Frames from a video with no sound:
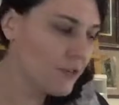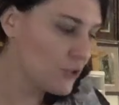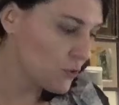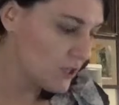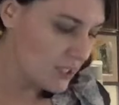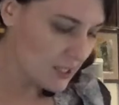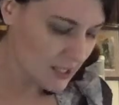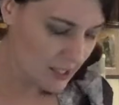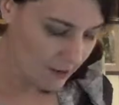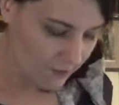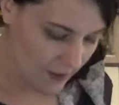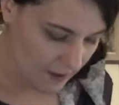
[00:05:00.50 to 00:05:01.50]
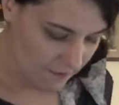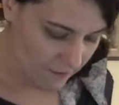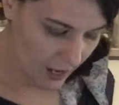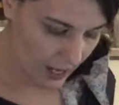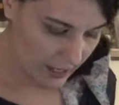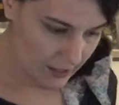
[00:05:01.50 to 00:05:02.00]
stores and stuff and
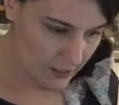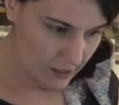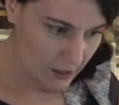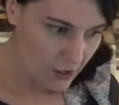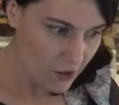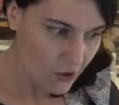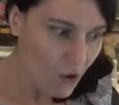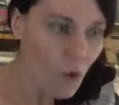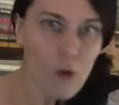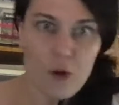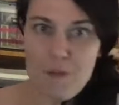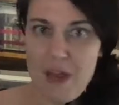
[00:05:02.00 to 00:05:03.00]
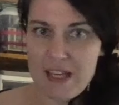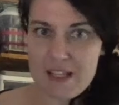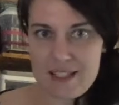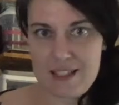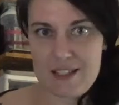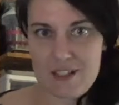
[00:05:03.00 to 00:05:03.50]
find old
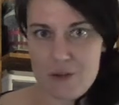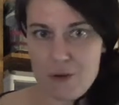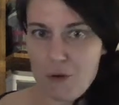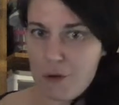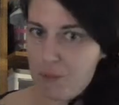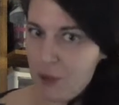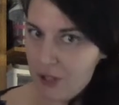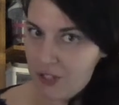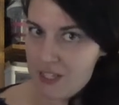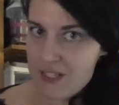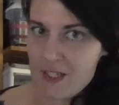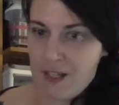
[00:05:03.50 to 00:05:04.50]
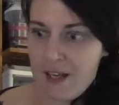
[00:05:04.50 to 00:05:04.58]
magazines or old books